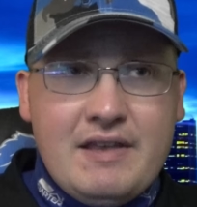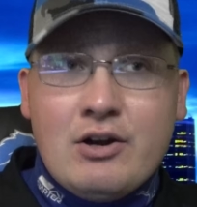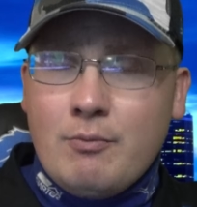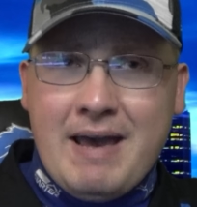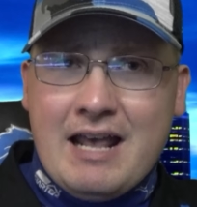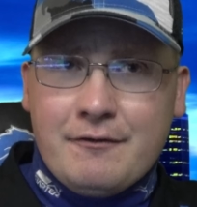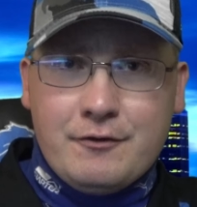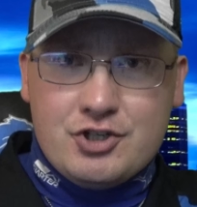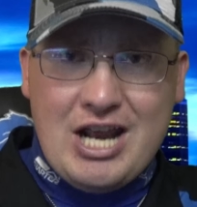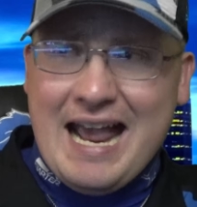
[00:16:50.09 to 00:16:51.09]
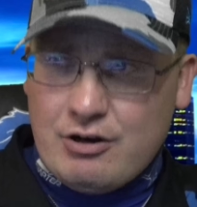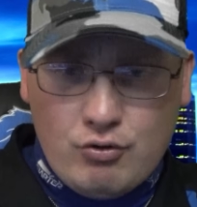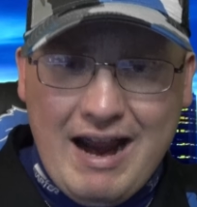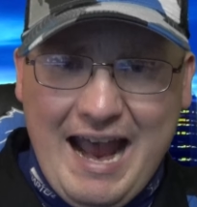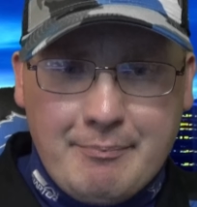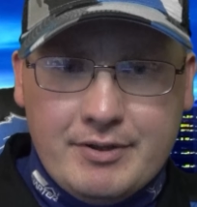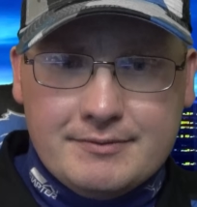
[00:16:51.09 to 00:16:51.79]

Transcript: they don't matter for jack crap.